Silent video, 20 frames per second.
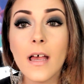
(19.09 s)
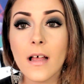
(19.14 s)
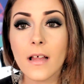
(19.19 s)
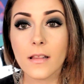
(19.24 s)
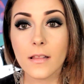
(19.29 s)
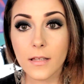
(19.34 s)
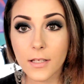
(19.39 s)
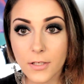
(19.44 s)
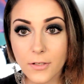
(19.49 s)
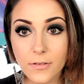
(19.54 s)

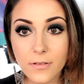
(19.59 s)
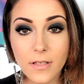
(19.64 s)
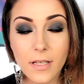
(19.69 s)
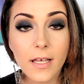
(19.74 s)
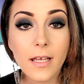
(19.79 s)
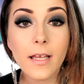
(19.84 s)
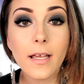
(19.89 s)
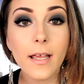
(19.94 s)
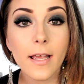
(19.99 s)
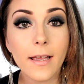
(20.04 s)
Literally,
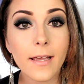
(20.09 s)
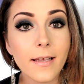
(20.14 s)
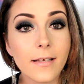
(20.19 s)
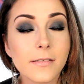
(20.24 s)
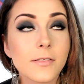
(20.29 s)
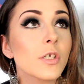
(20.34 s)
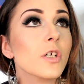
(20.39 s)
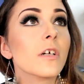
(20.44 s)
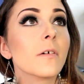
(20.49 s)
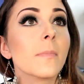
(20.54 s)
it
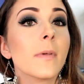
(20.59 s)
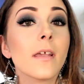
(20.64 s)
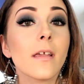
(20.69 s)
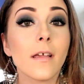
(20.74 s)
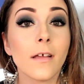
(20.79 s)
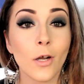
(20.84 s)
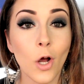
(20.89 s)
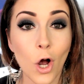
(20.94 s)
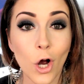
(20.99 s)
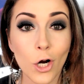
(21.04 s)
took me
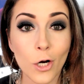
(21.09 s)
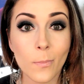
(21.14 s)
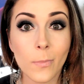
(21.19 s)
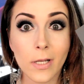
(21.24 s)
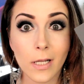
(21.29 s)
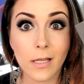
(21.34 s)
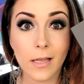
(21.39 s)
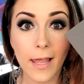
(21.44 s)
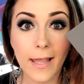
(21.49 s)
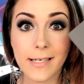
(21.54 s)
an arm and
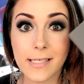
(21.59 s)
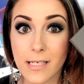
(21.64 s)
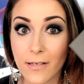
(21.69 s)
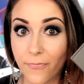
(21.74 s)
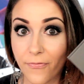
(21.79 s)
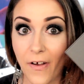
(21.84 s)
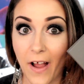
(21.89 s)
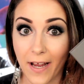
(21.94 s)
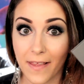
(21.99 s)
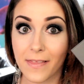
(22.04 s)
a leg to
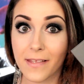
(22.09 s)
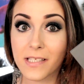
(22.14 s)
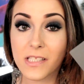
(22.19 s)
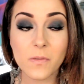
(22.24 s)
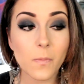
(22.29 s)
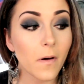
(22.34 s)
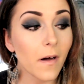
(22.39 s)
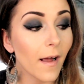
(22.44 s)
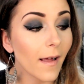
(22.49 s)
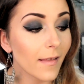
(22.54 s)
find this
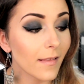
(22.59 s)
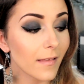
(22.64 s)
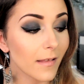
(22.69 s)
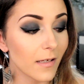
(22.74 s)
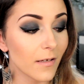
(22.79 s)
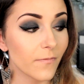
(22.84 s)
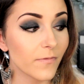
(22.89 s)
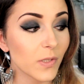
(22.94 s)
where I live,